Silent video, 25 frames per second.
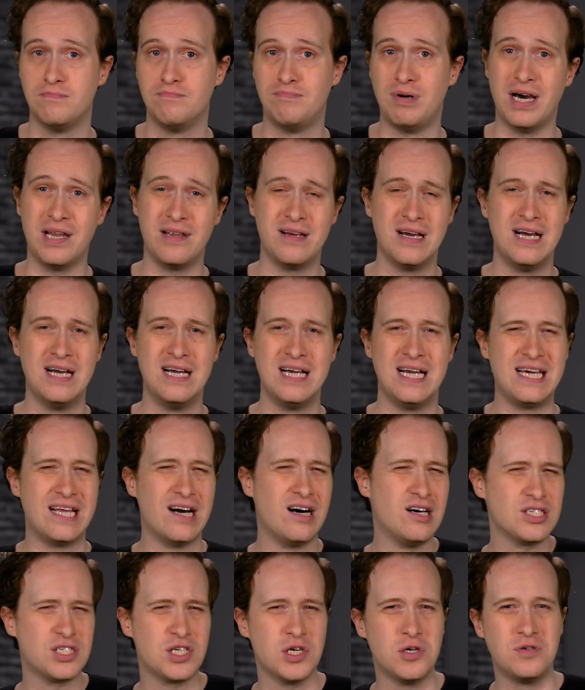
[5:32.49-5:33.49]
But it
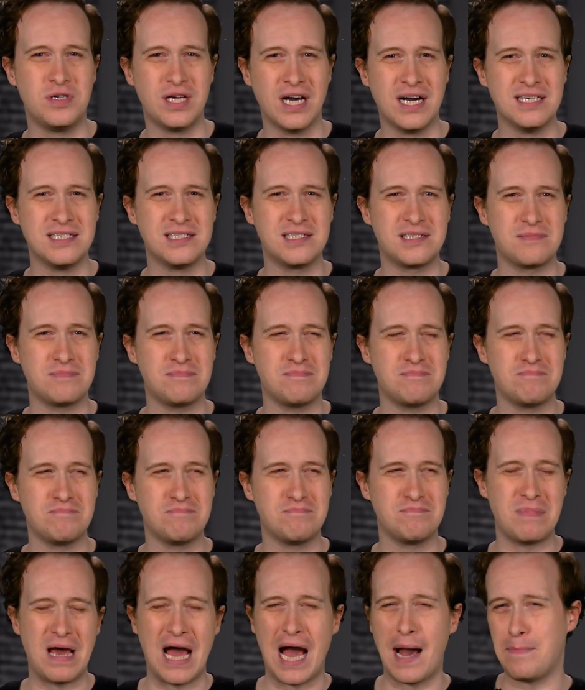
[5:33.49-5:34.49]
also does
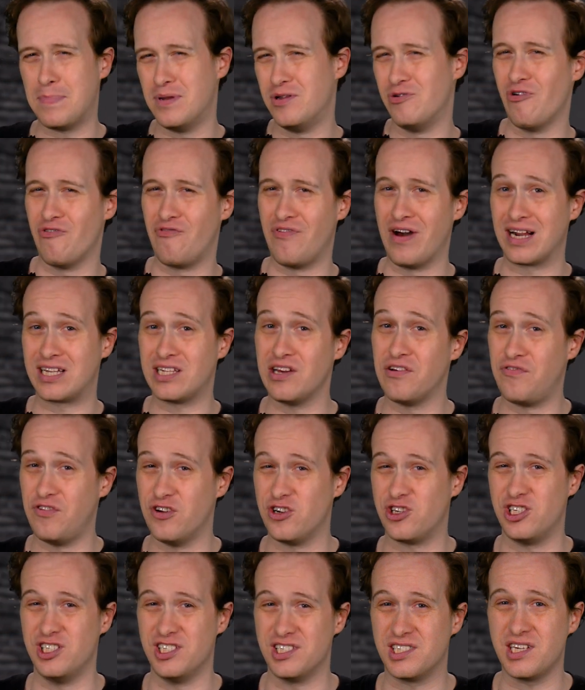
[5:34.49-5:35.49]
happen to affect
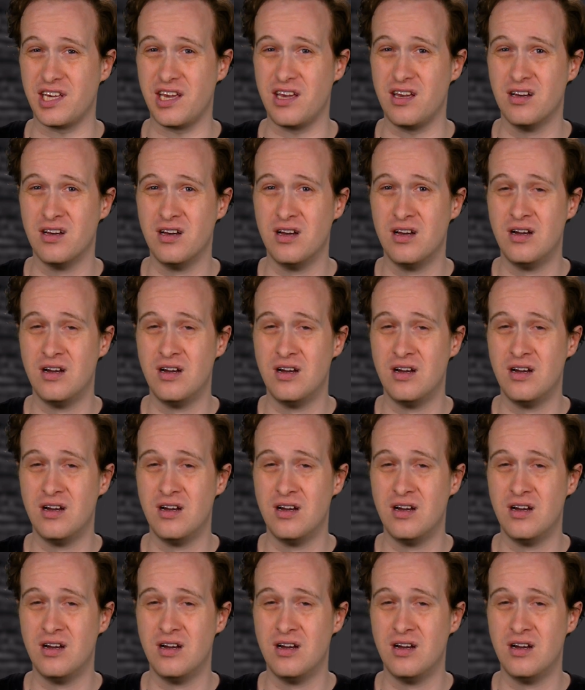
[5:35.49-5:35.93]
efficiency.